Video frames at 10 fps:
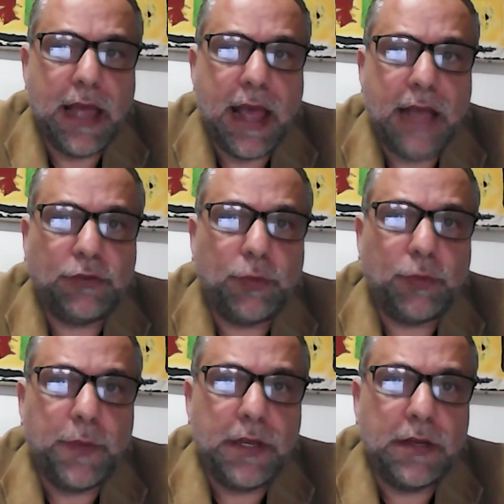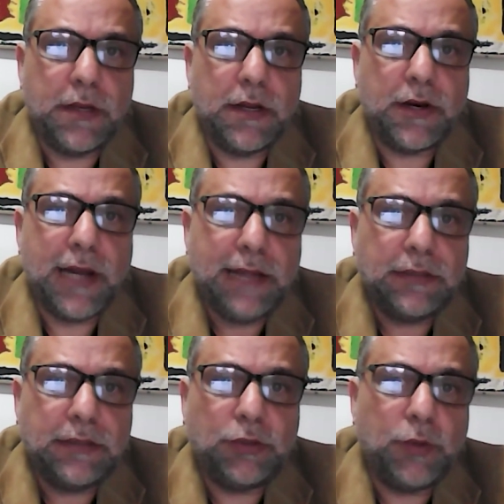has to be
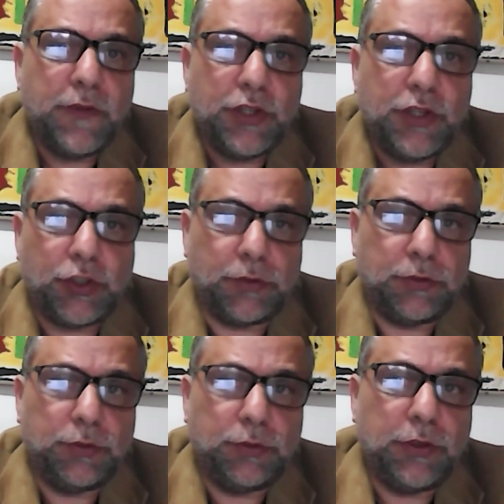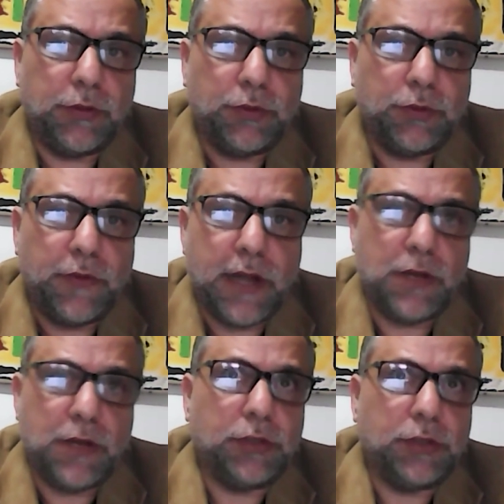related to a vision, to the
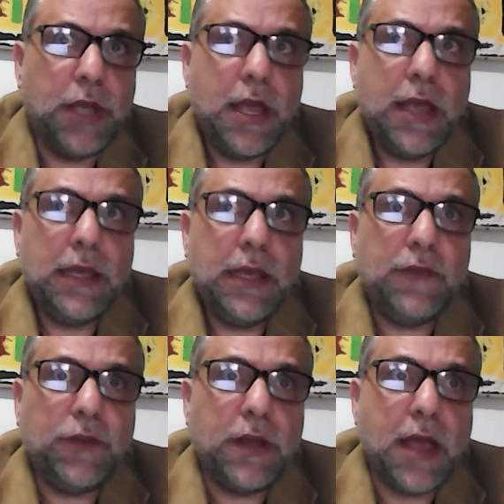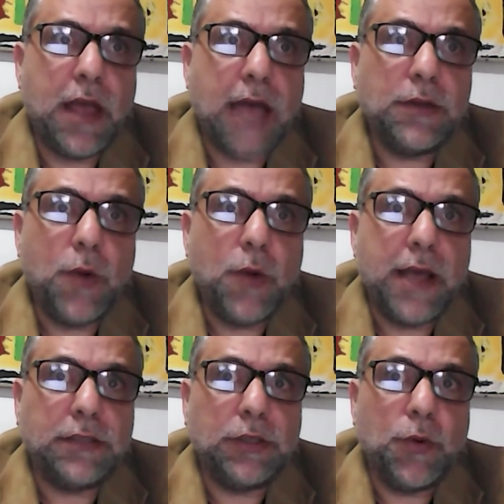values. If
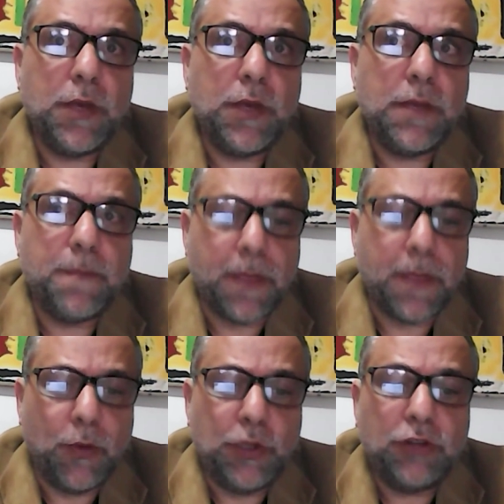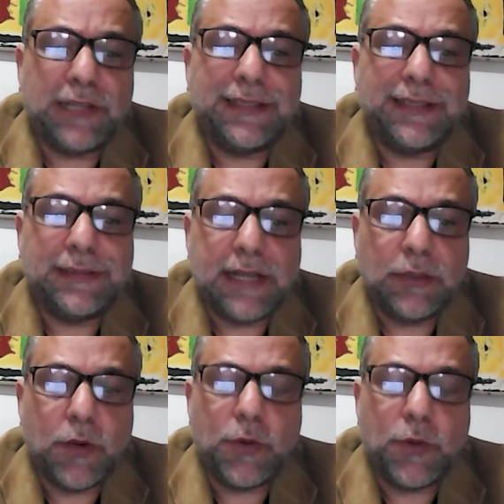otherwise we don't
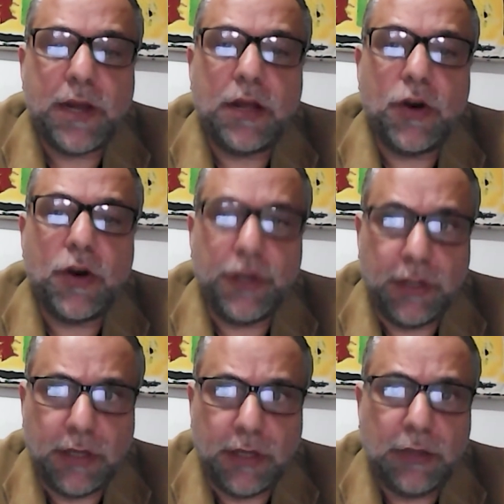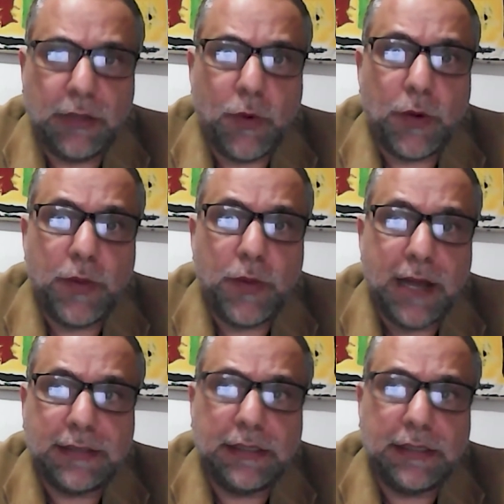understand where we are going and where we are